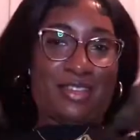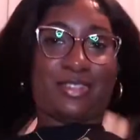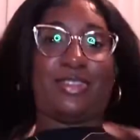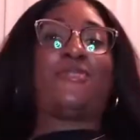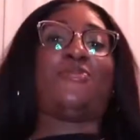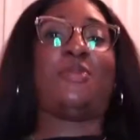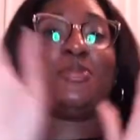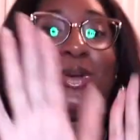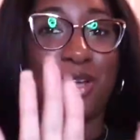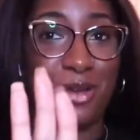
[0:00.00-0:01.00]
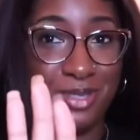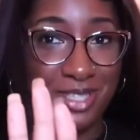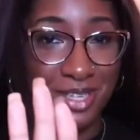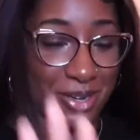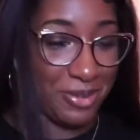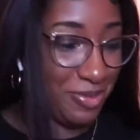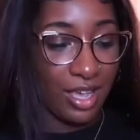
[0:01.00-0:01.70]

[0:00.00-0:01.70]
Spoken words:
So I have one more coat to go.